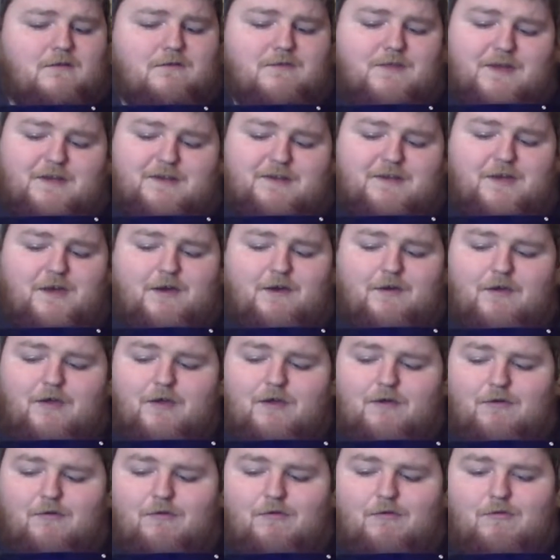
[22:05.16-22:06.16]
they tell
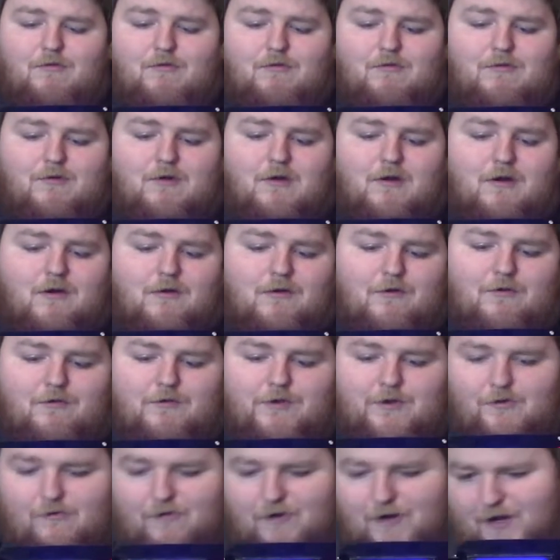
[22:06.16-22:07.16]
you, oh,
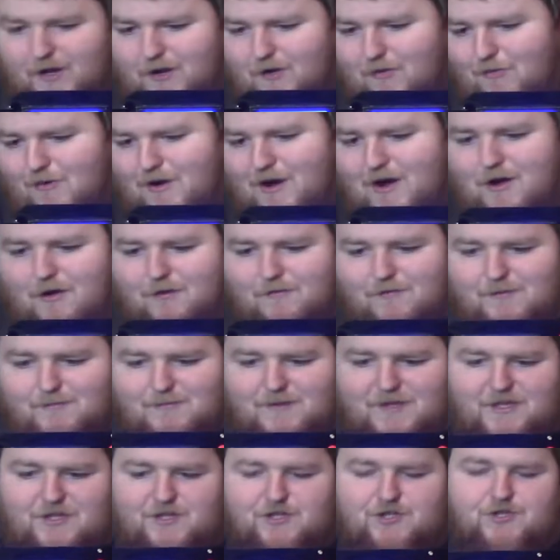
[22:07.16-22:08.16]
you're running a wire from
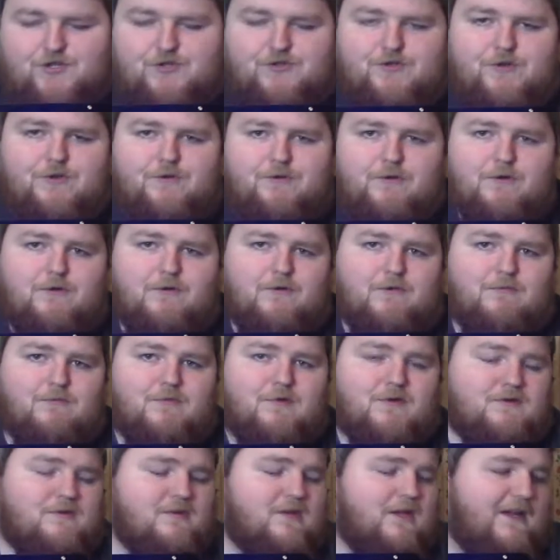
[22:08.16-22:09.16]
the extruder,
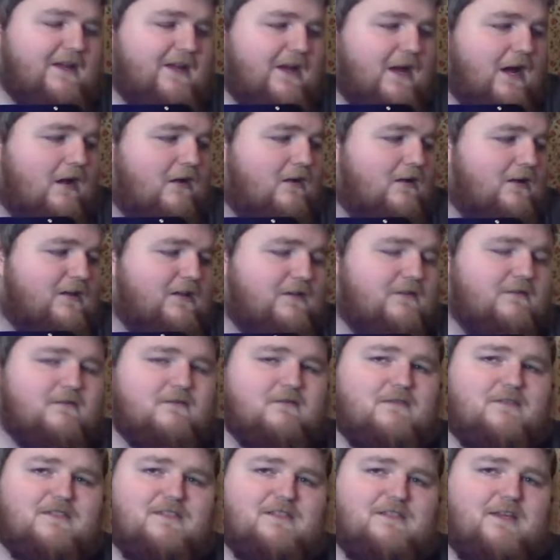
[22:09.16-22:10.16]
but they call it
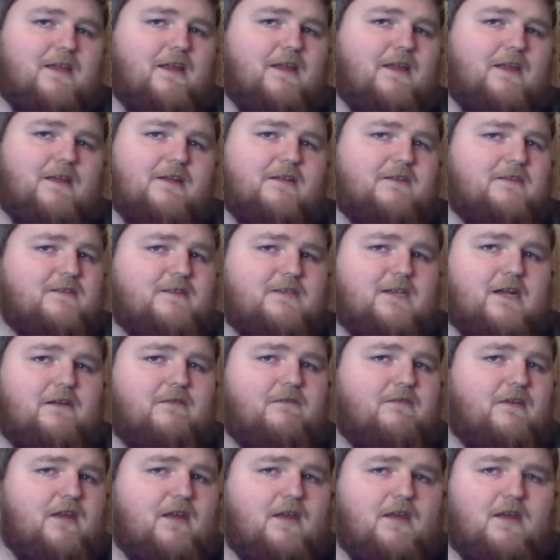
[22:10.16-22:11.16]
C instead
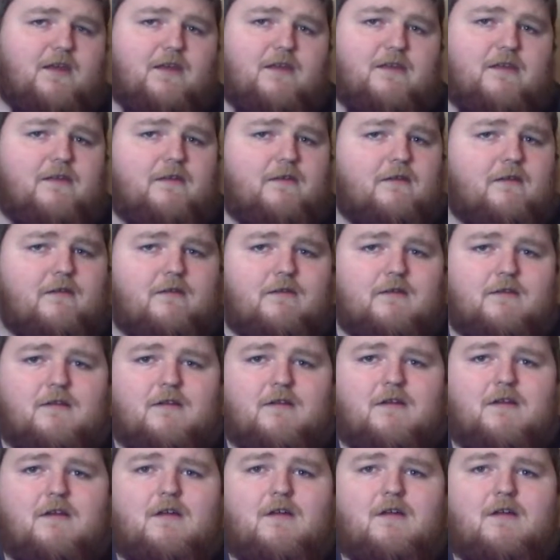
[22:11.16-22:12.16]
of E.
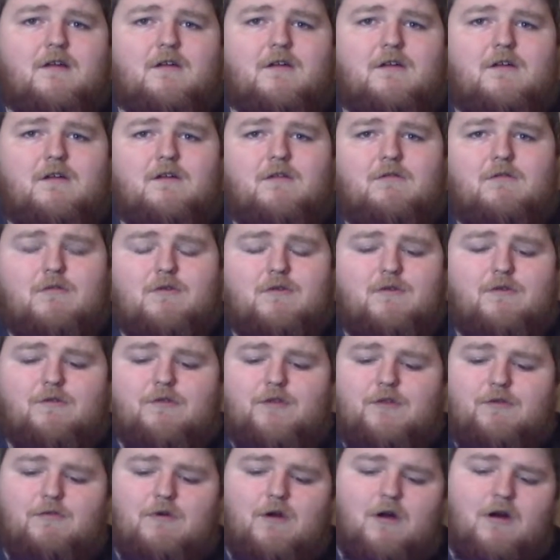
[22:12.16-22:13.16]
Well,
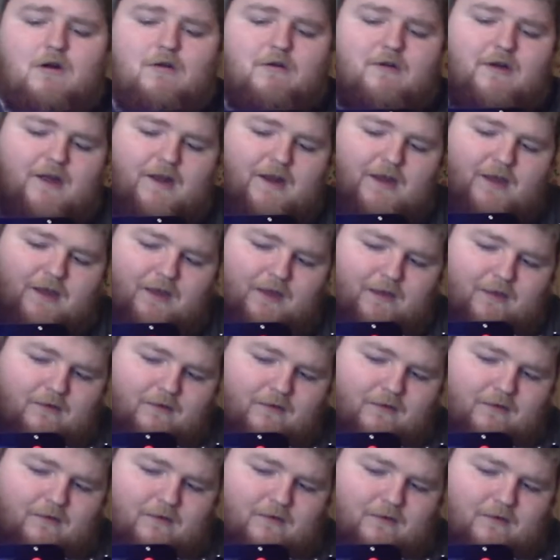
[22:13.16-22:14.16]
you already
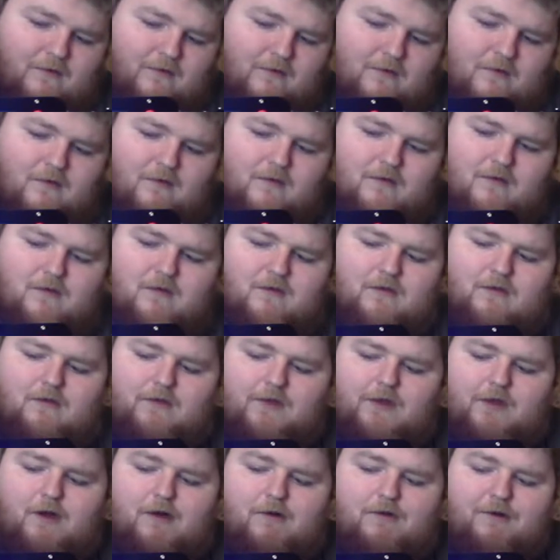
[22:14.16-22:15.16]

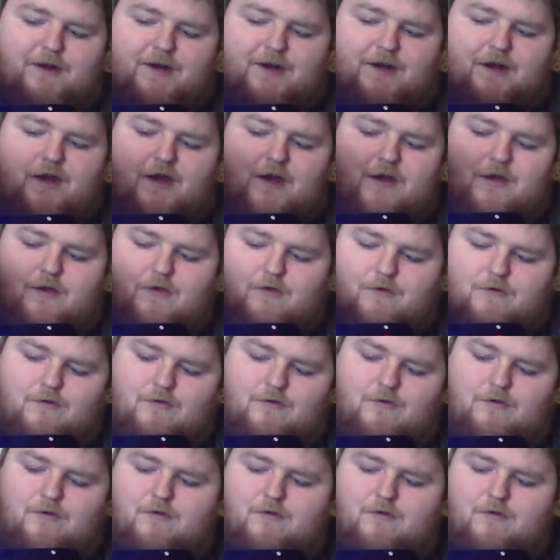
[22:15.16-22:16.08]
know